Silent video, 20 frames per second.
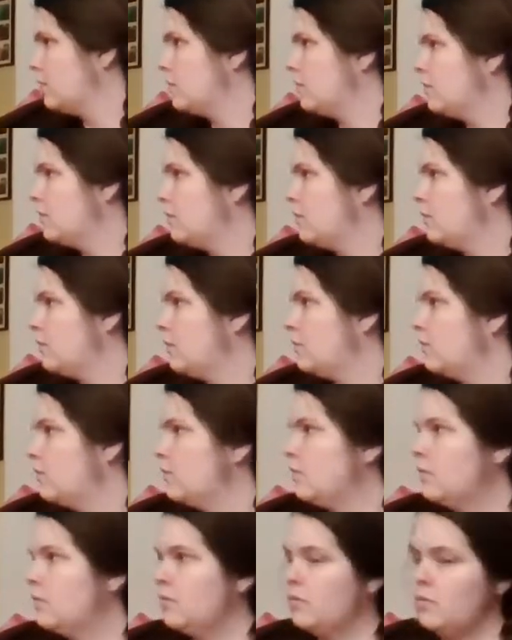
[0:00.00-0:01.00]

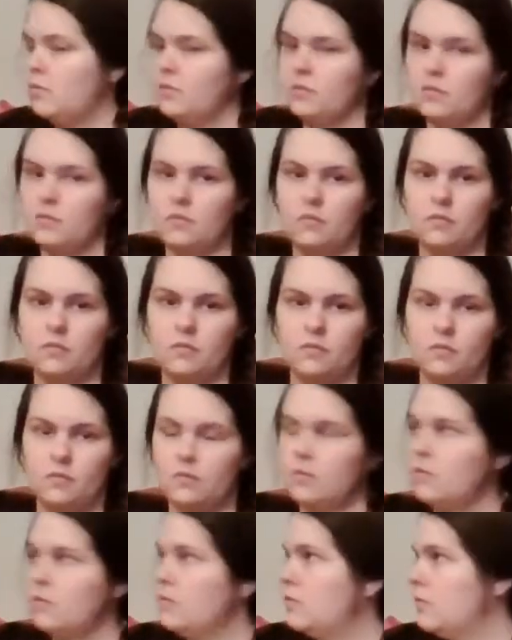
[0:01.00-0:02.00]

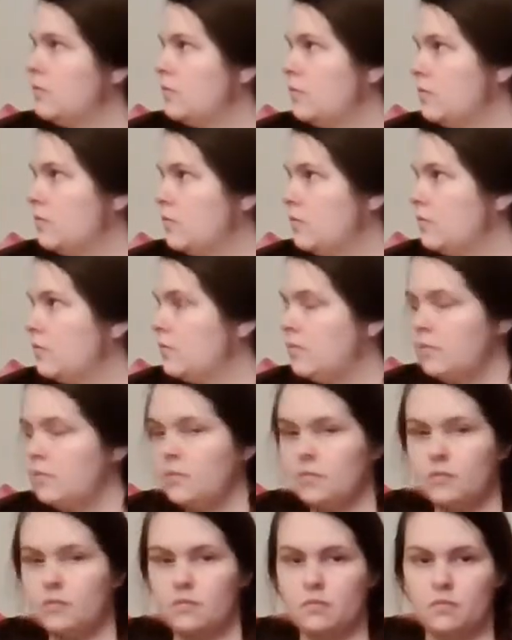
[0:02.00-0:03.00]

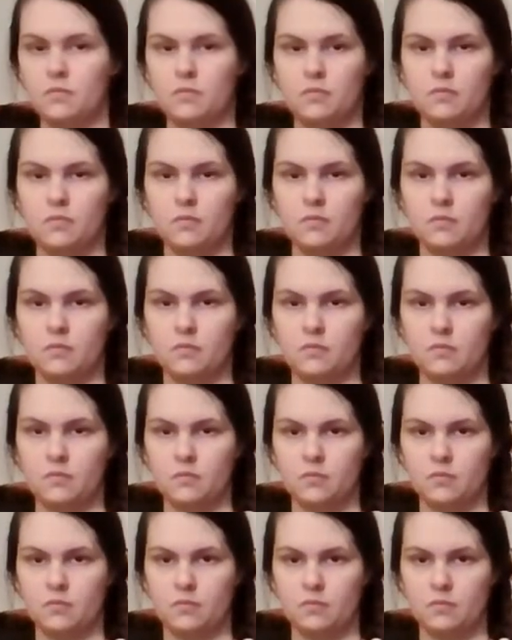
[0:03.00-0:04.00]

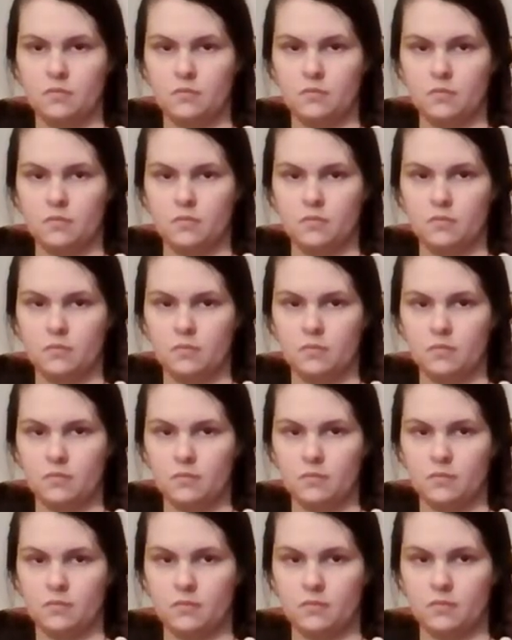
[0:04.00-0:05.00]

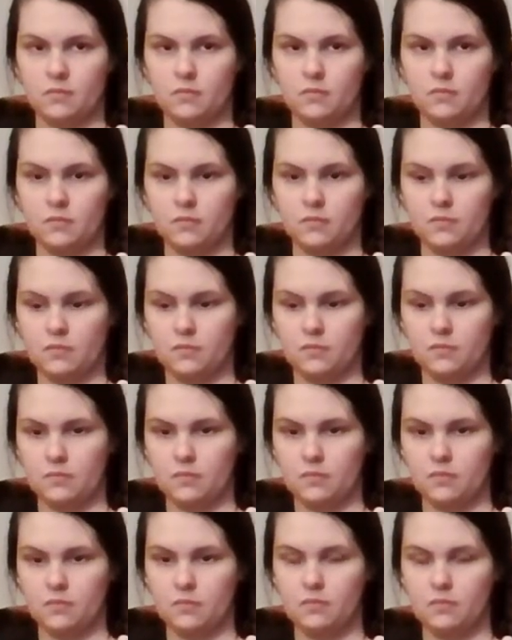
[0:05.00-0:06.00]

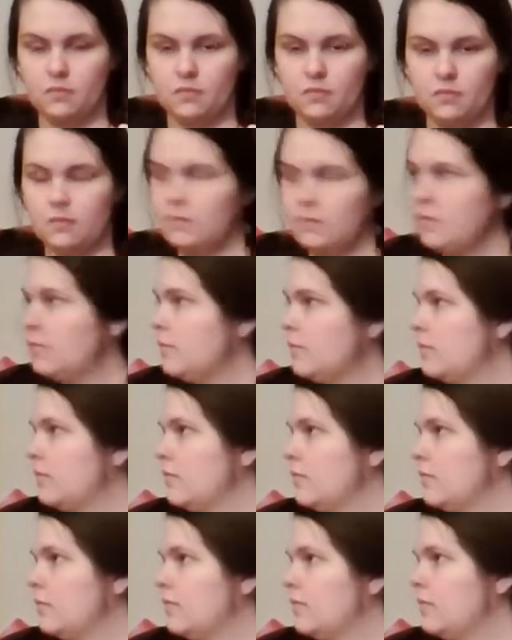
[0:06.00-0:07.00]

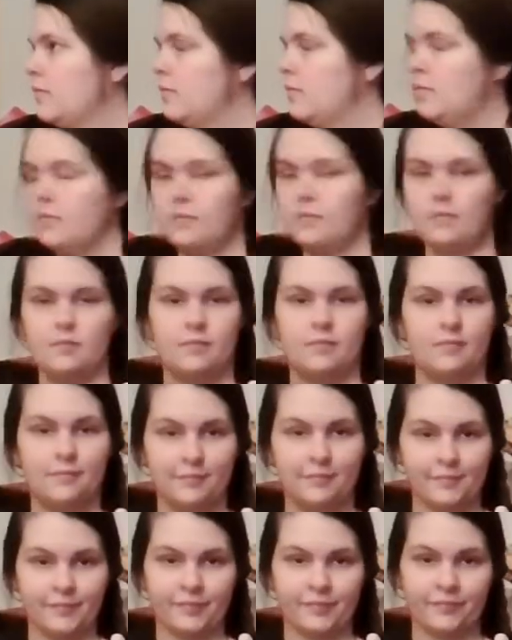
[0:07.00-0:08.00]
(not speaking)